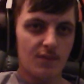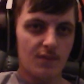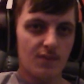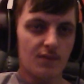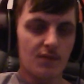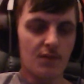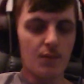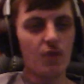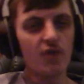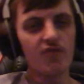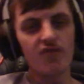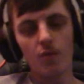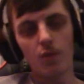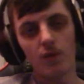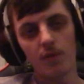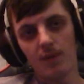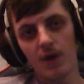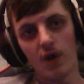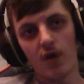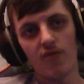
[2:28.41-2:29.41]
The movie would
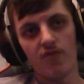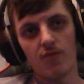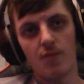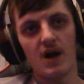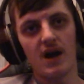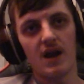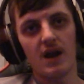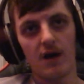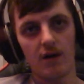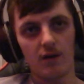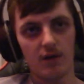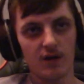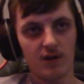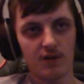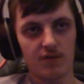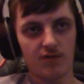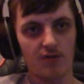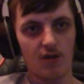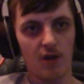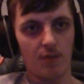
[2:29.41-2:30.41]
be over by now, like,
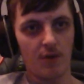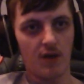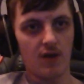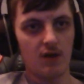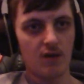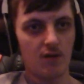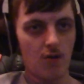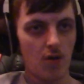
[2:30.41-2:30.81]
stop it.